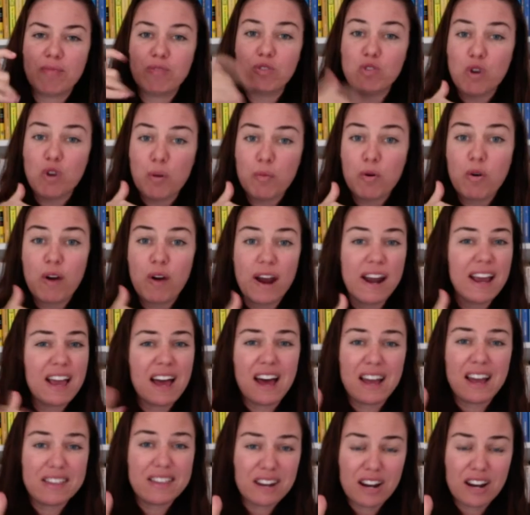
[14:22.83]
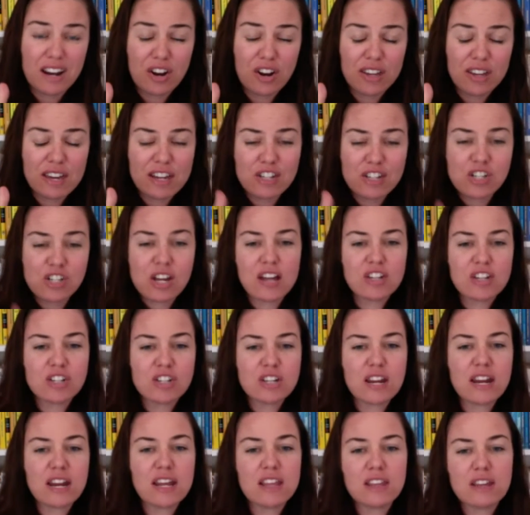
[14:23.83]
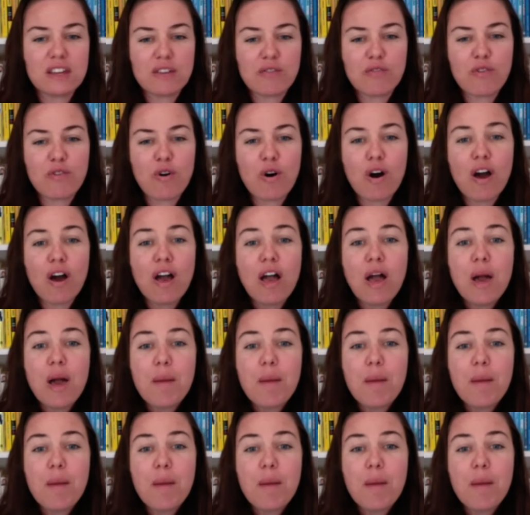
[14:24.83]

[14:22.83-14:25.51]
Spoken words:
normal credit card that I don't get charged anything for.